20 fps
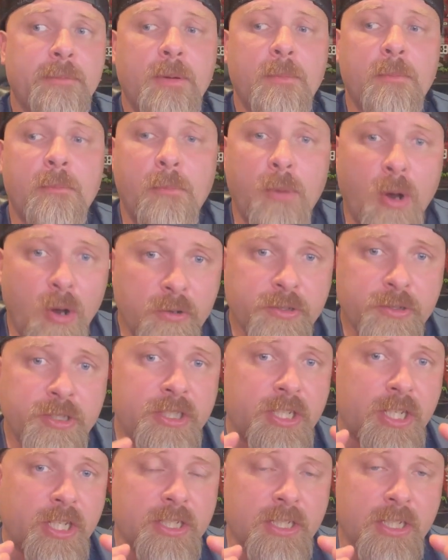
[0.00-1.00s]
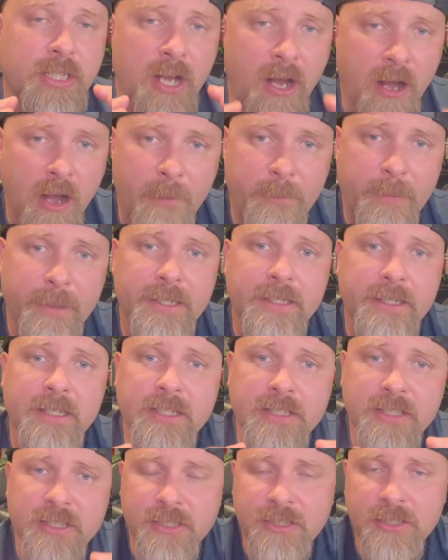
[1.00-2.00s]
Most competent,
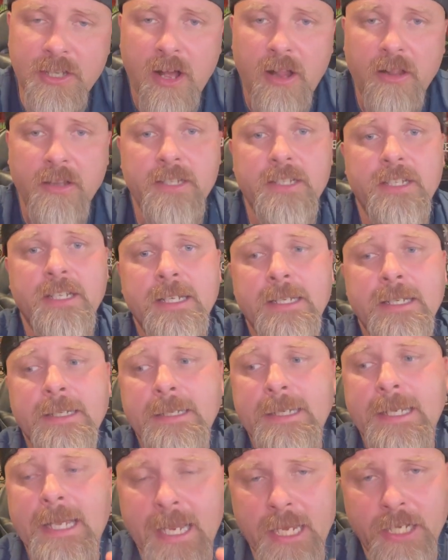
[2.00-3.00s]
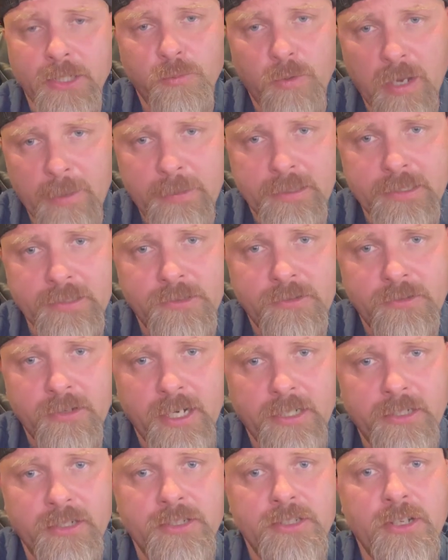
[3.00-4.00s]
solid edge weapon
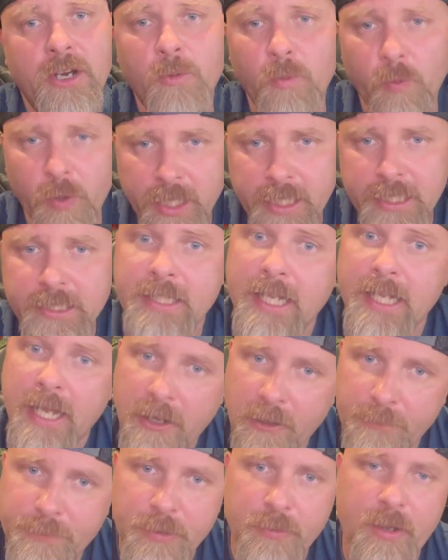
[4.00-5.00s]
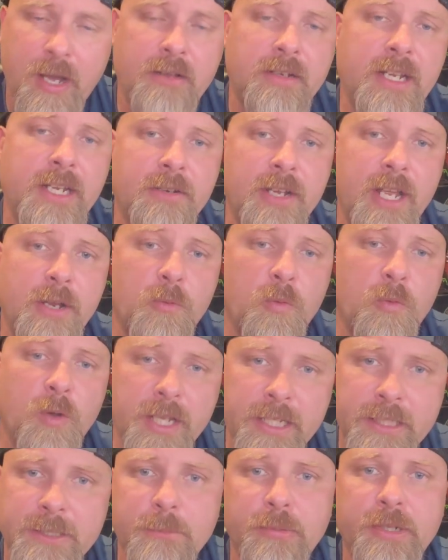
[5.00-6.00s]
instructors are willing to help you out and
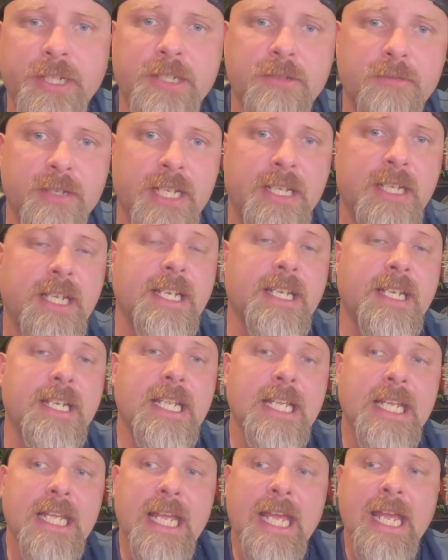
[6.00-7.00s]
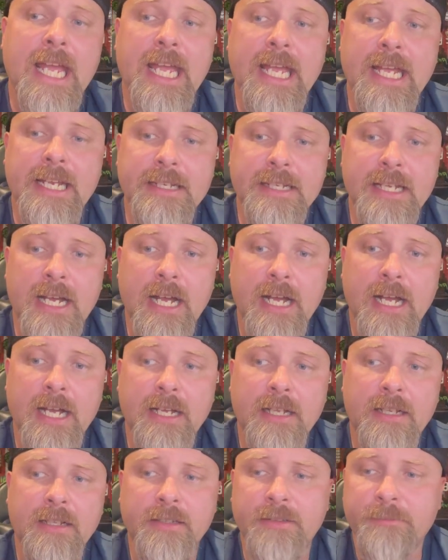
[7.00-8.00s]
willing to bring you in and
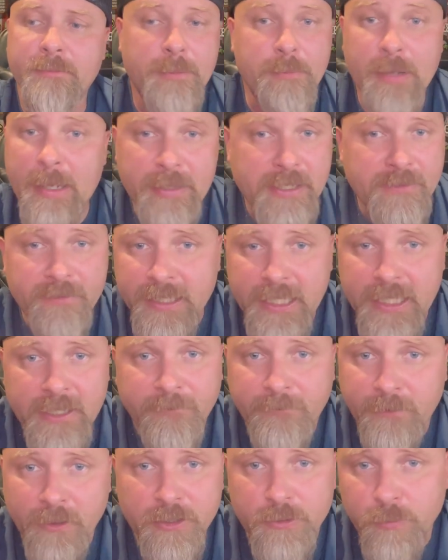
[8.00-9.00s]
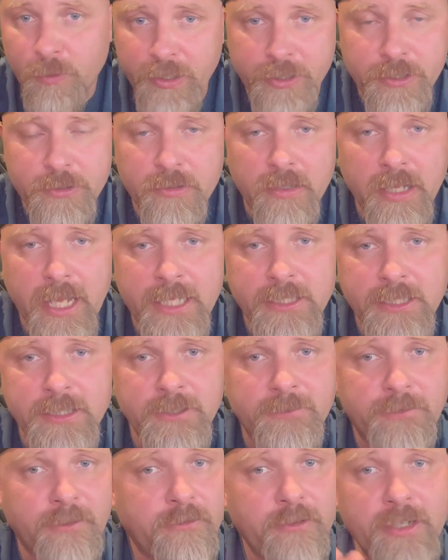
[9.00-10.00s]
maybe even get a first 1 or 2
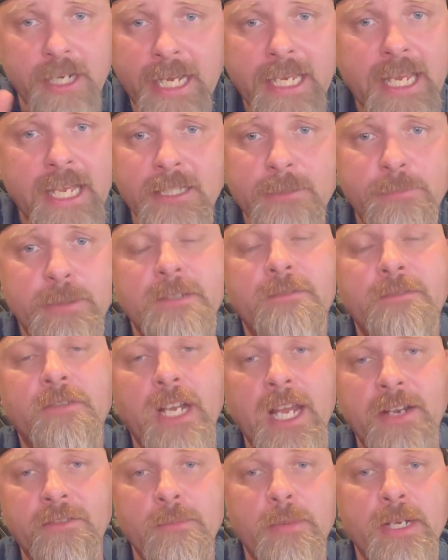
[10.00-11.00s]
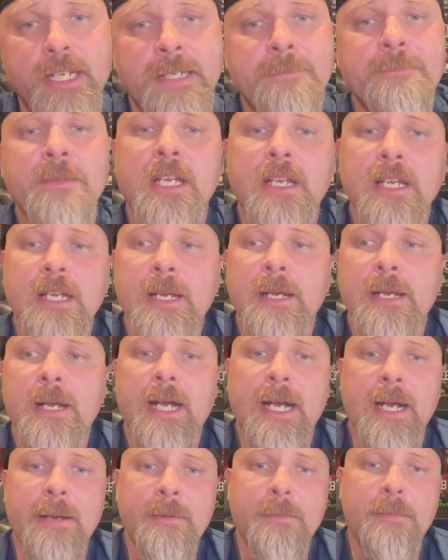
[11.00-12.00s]
classes for free. I can't speak for everybody,
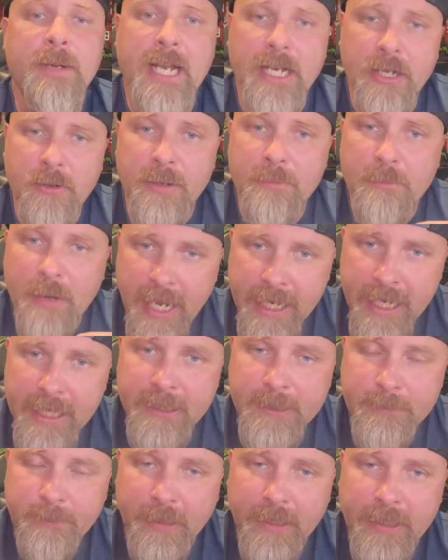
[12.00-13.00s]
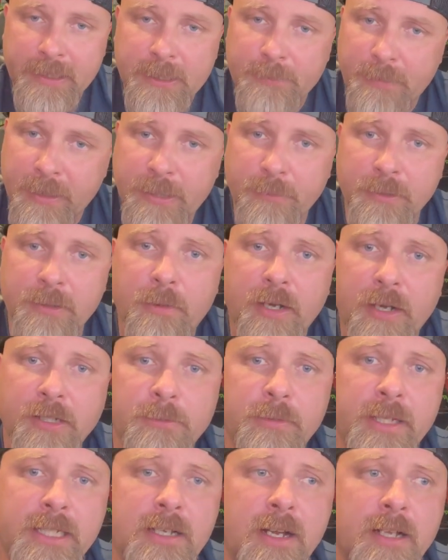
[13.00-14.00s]
but I know in my experience, especially with Martial
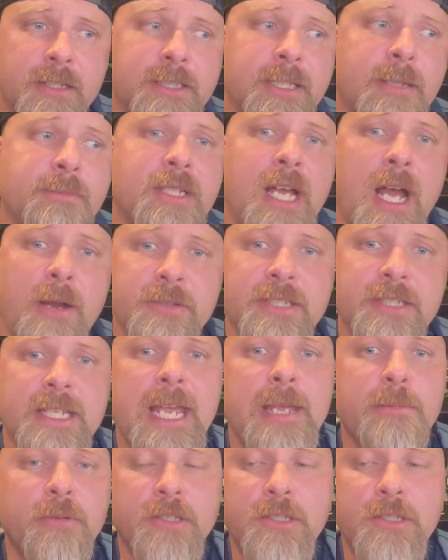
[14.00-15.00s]
Blade Concepts, I was able